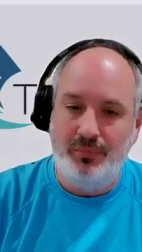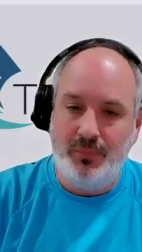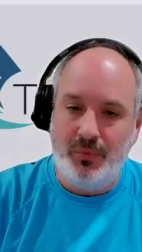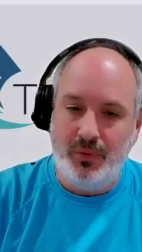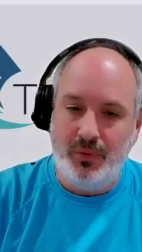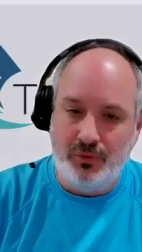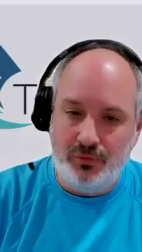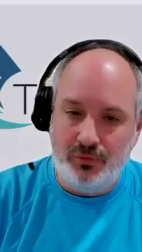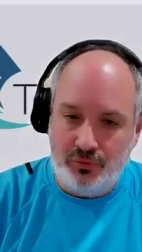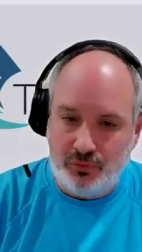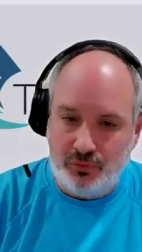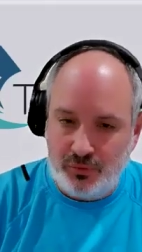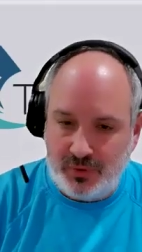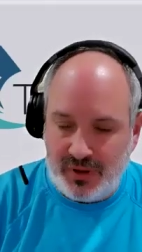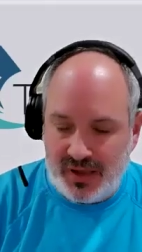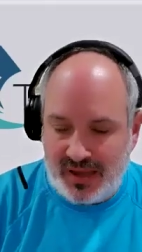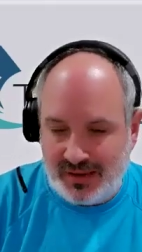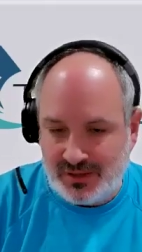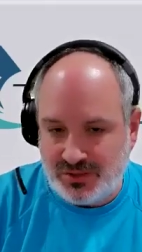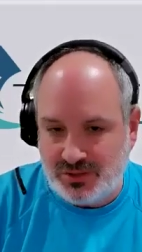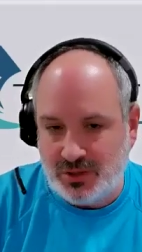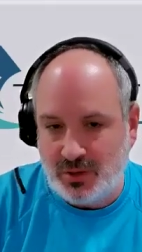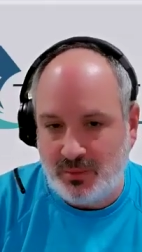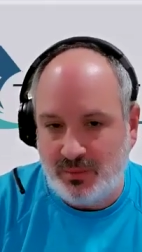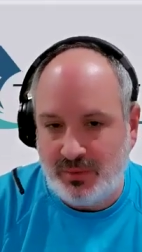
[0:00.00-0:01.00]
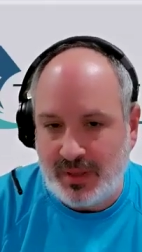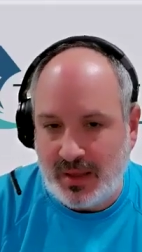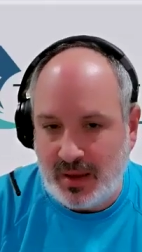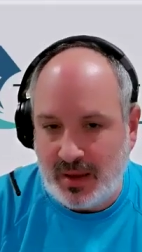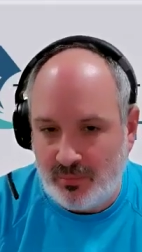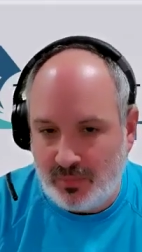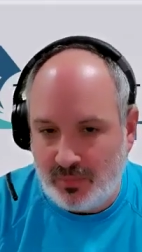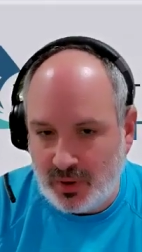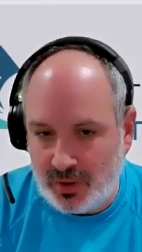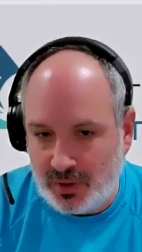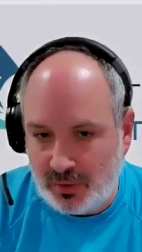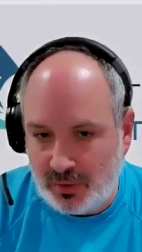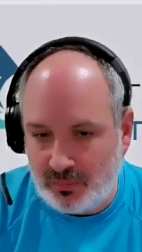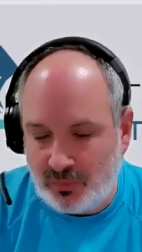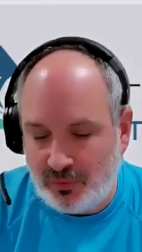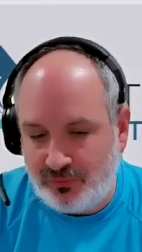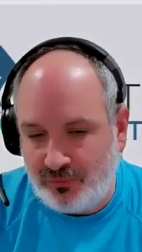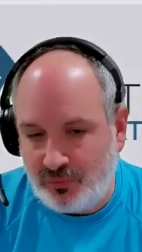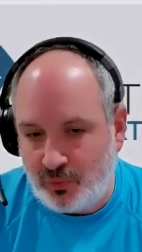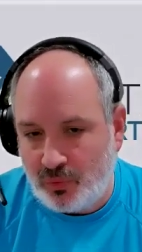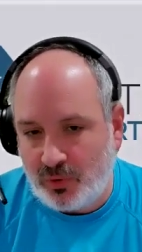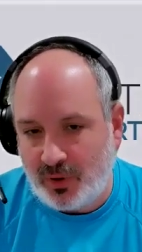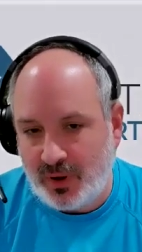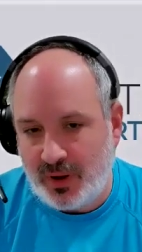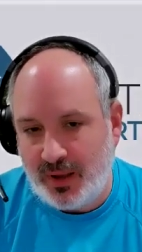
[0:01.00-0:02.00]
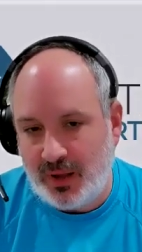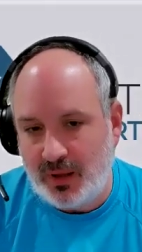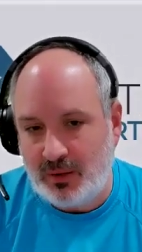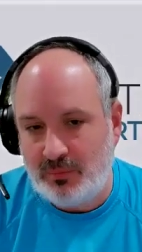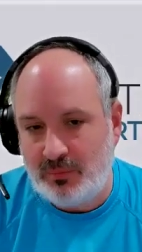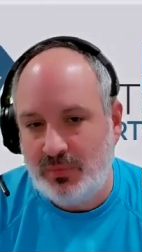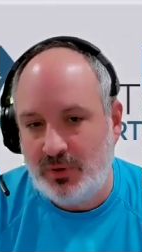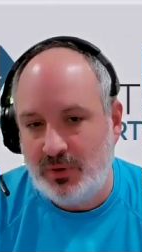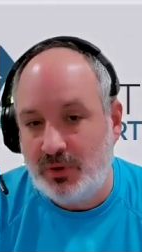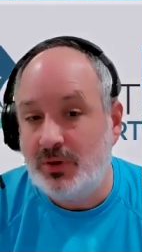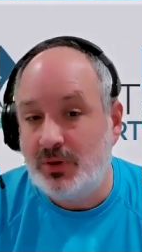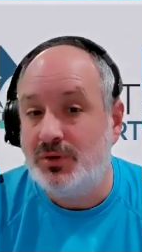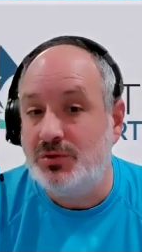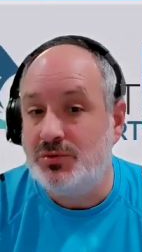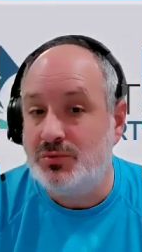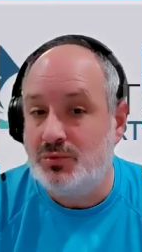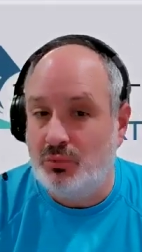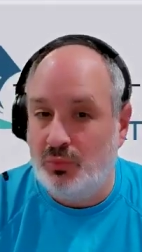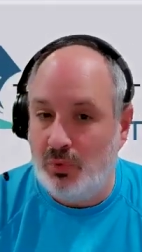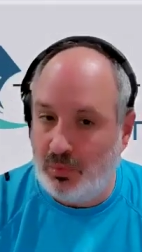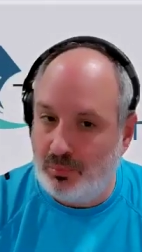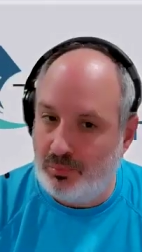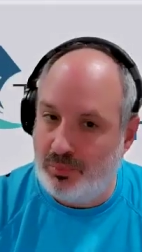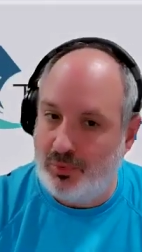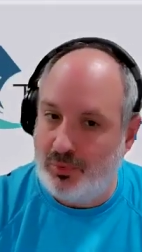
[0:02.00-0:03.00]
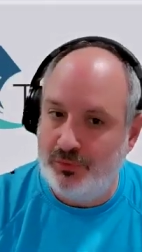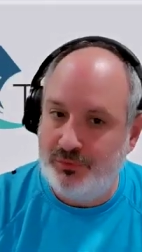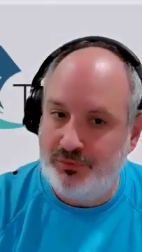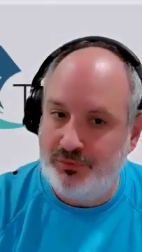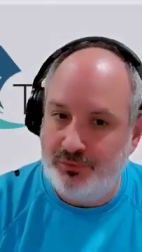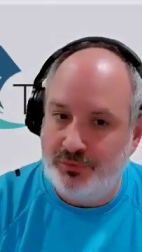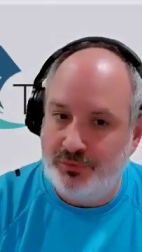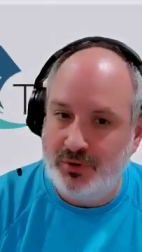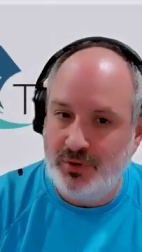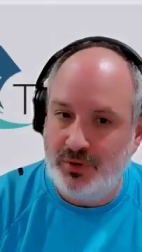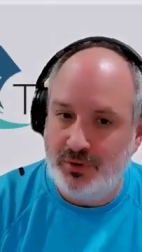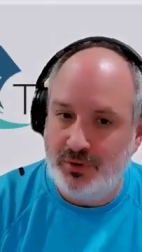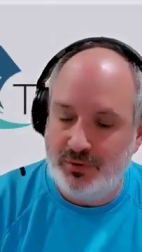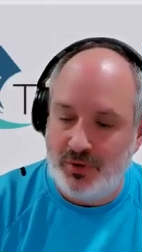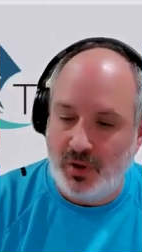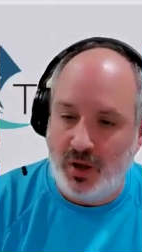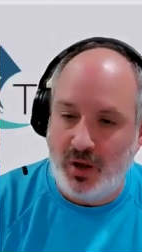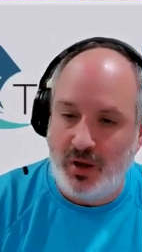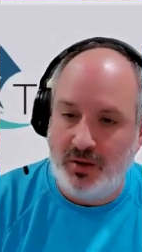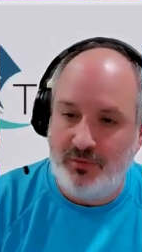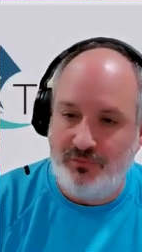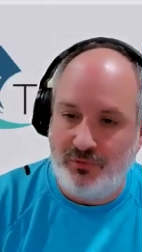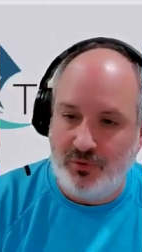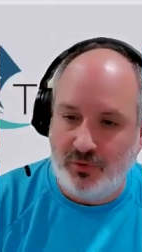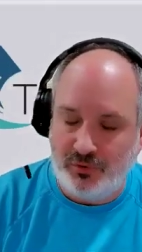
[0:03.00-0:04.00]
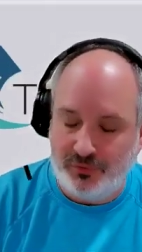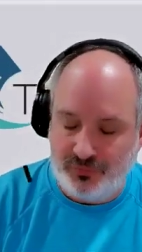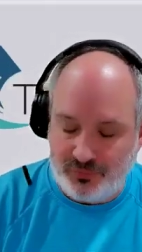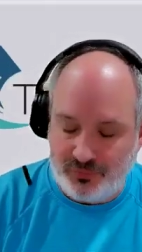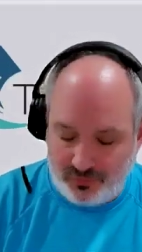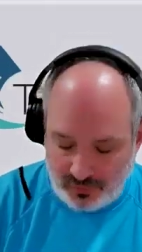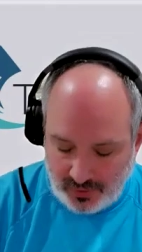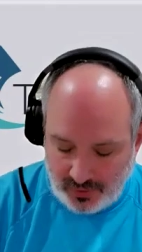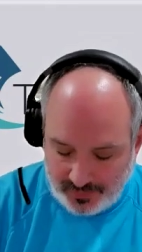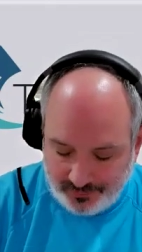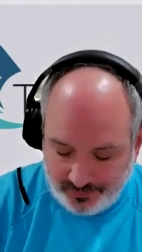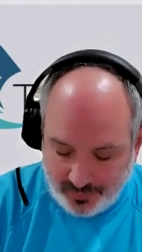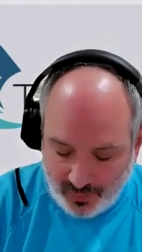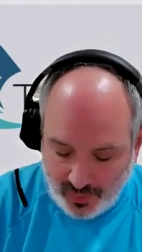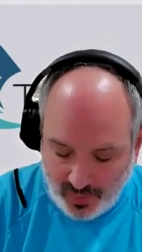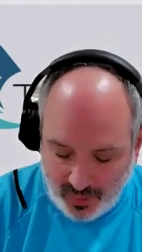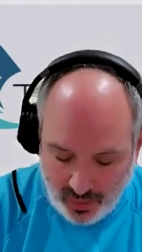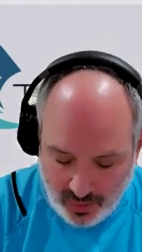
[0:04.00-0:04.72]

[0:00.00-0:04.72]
You do get some of that money beforehand because one person is going to die first, right?